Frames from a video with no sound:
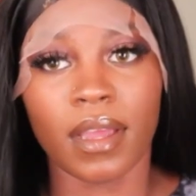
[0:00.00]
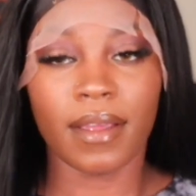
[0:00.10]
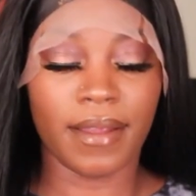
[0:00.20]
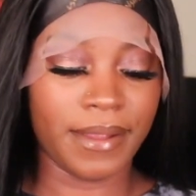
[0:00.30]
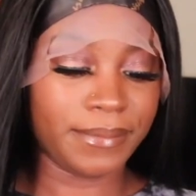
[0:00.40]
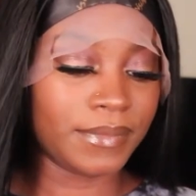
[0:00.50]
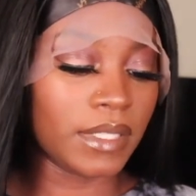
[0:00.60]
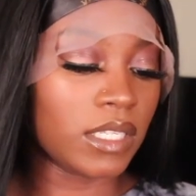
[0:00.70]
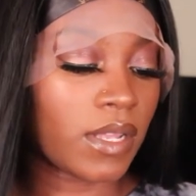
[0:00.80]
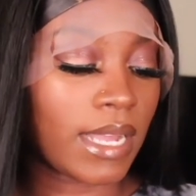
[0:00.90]
Alright,
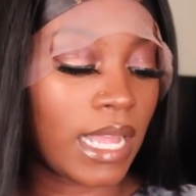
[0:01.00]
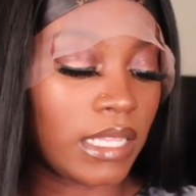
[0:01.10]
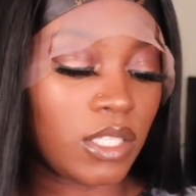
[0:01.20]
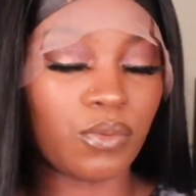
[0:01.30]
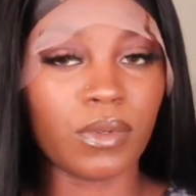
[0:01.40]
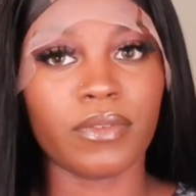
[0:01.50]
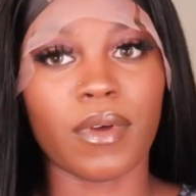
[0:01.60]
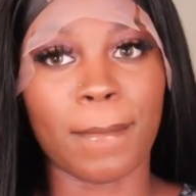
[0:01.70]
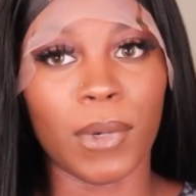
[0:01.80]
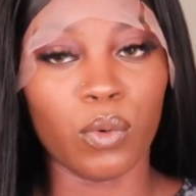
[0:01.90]
so I got this wig
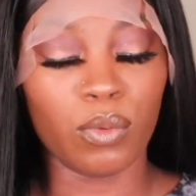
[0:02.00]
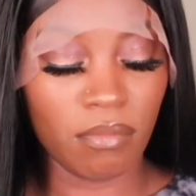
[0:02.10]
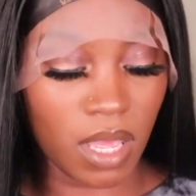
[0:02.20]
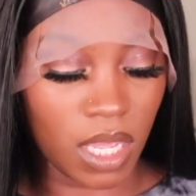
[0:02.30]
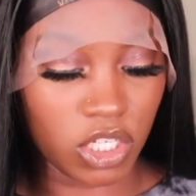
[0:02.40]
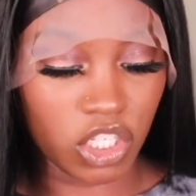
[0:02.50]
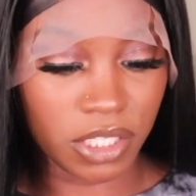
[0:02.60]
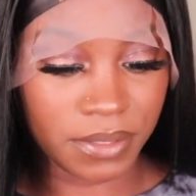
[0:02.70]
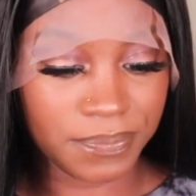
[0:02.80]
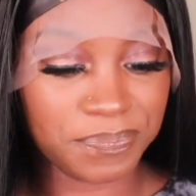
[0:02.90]
from Moonmagic